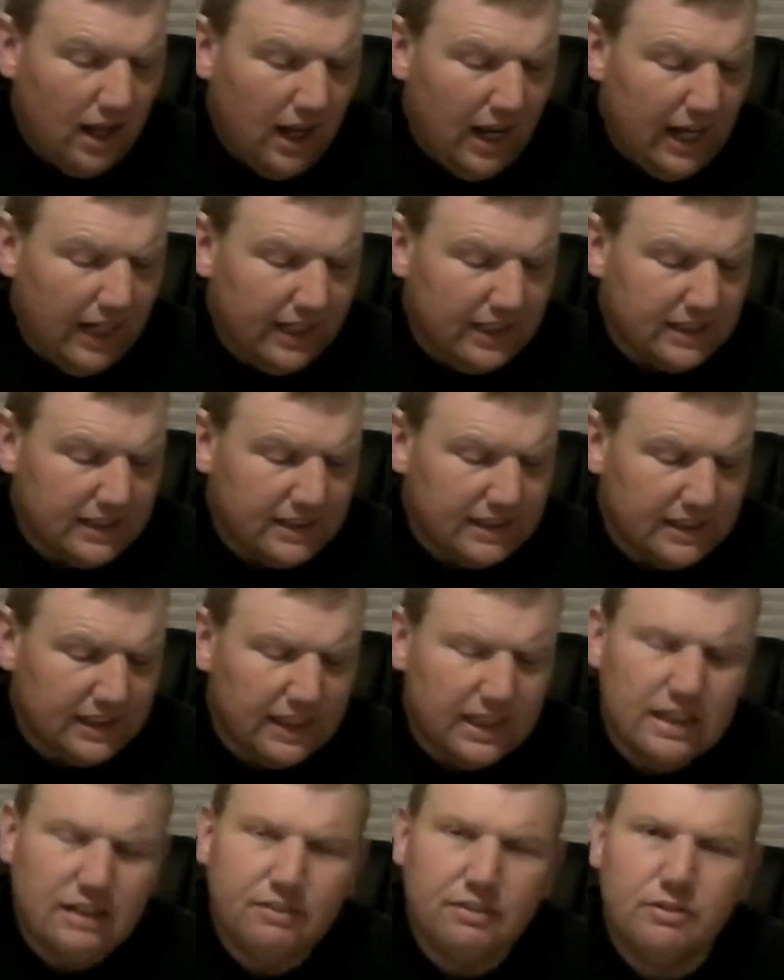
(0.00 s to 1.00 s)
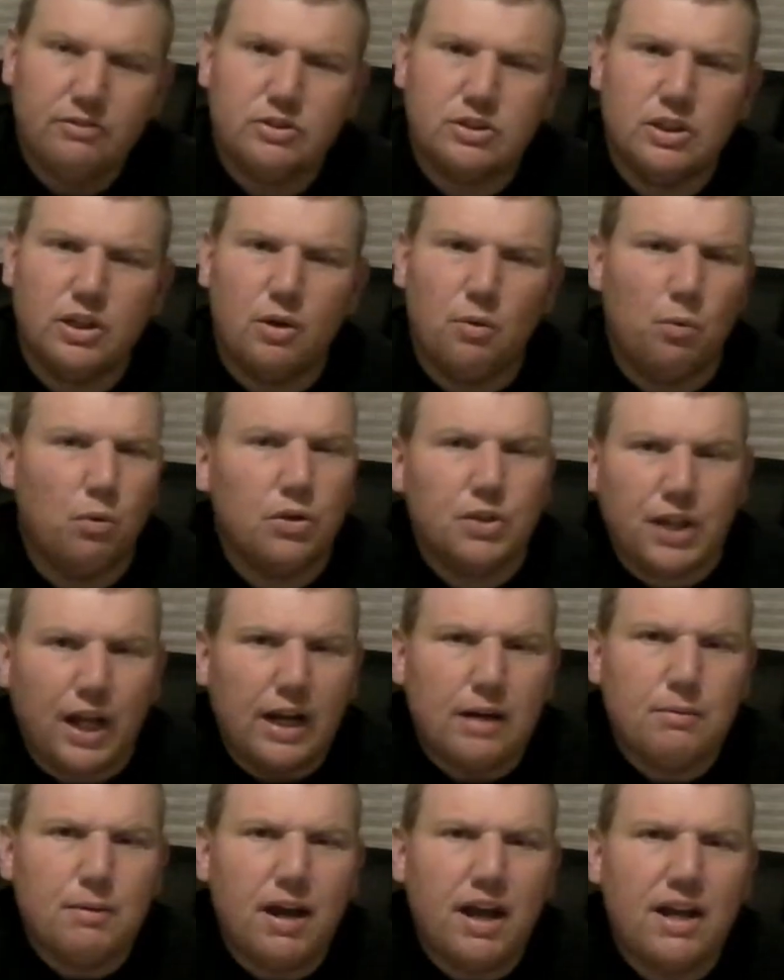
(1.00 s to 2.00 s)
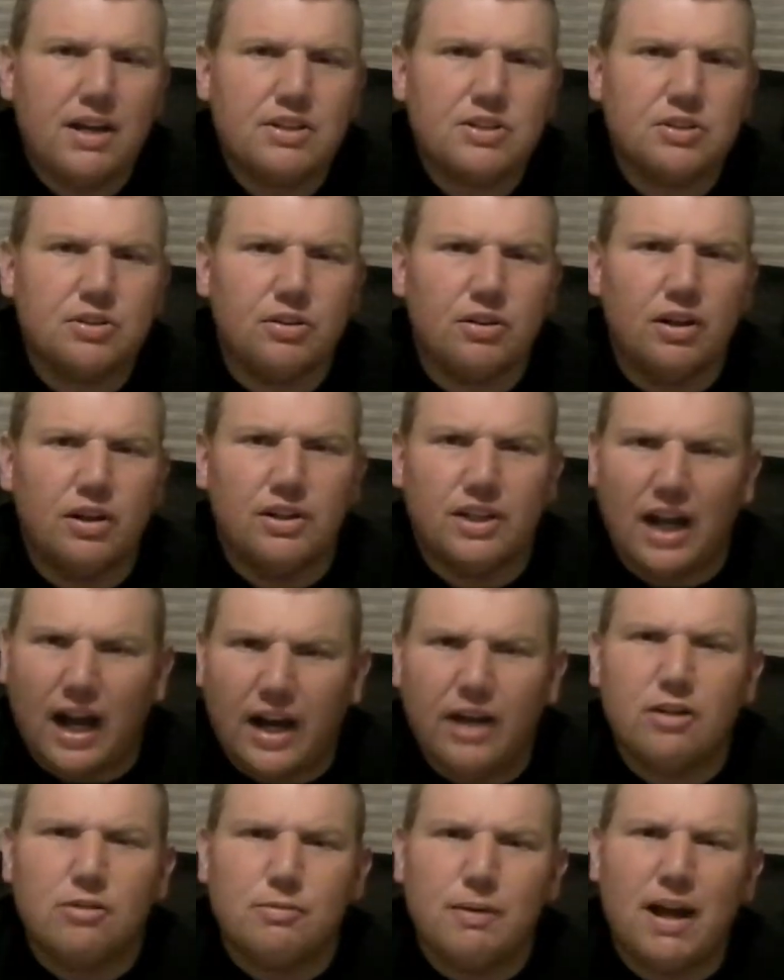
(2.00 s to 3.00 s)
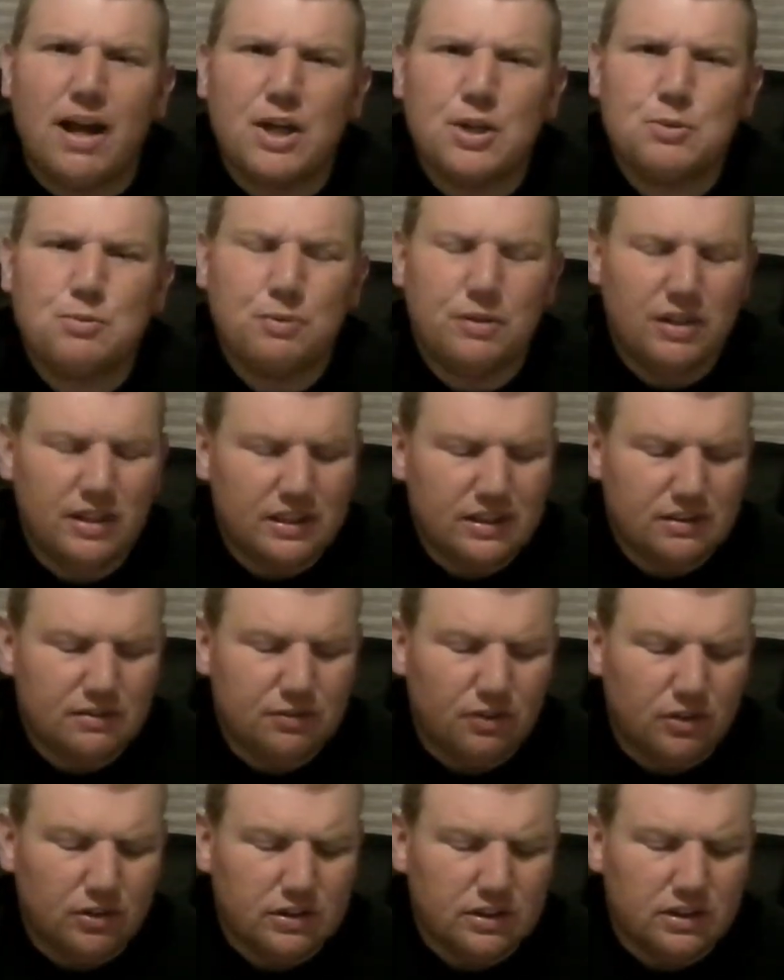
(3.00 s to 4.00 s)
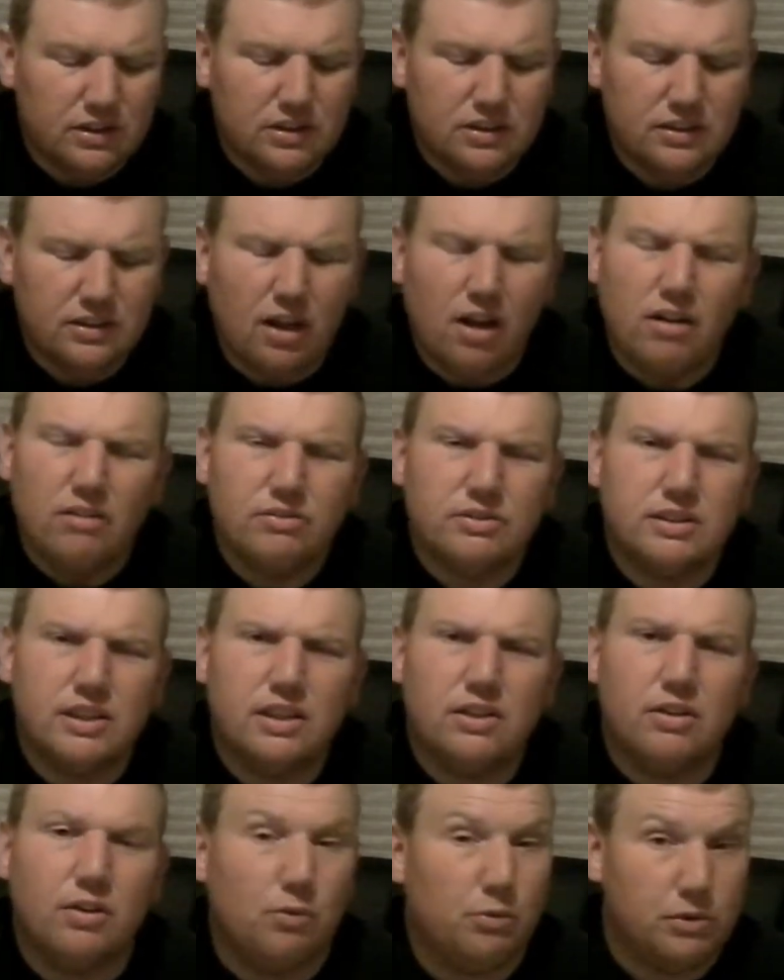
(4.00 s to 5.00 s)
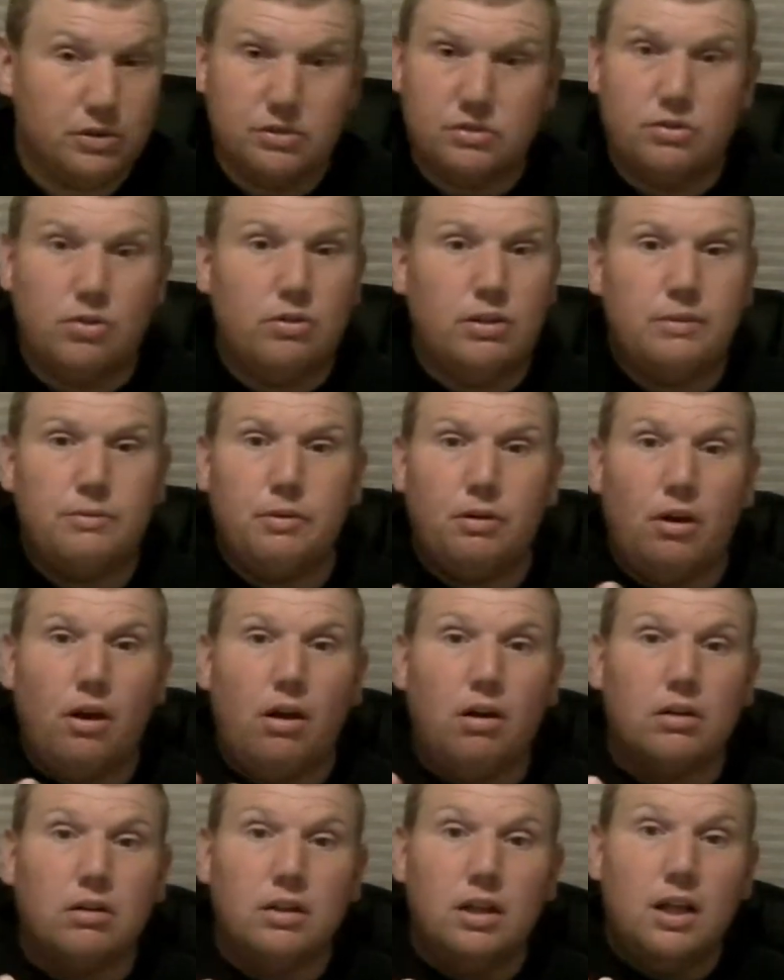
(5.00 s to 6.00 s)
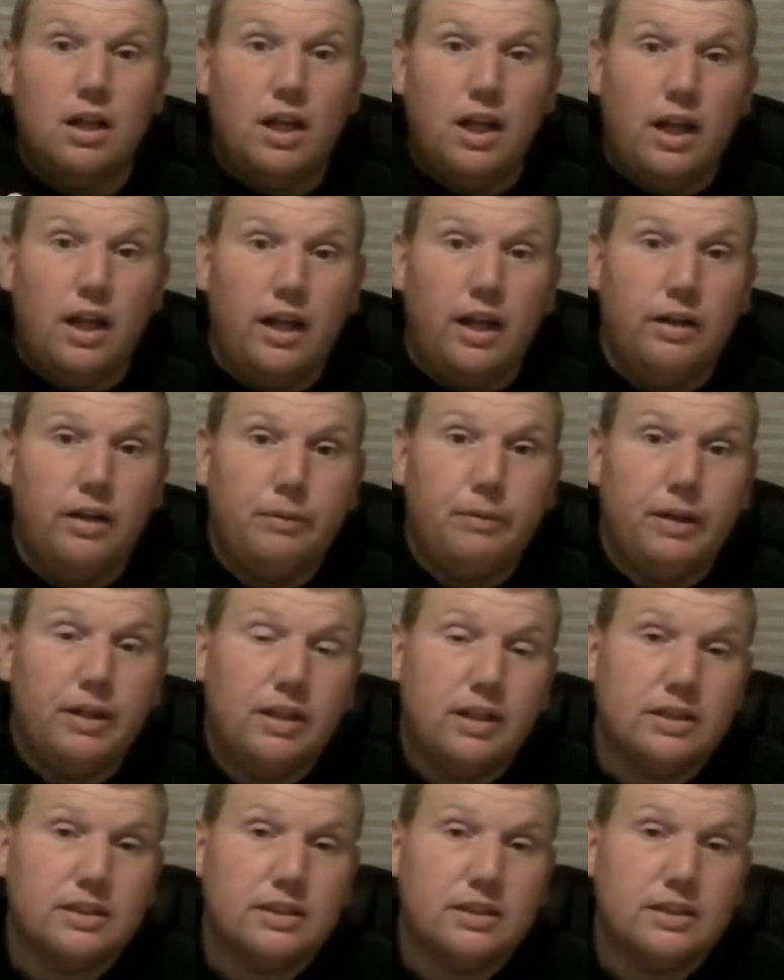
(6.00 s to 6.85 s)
I could see it if it was in a world title match or a title match, but it's versus Dolph Ziggler, which, don't get me wrong, it'll be the